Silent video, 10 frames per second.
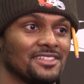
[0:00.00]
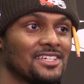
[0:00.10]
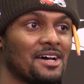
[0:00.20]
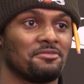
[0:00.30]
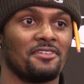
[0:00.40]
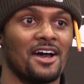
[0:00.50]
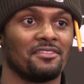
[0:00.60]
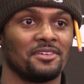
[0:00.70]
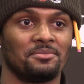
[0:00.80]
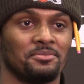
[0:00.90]
top
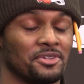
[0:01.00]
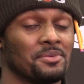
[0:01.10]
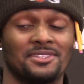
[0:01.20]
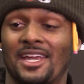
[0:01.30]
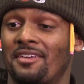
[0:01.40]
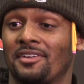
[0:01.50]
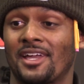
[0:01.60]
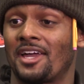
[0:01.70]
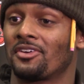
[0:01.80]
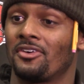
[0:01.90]
five in pretty much every
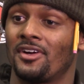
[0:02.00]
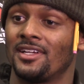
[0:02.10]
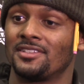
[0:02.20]
category.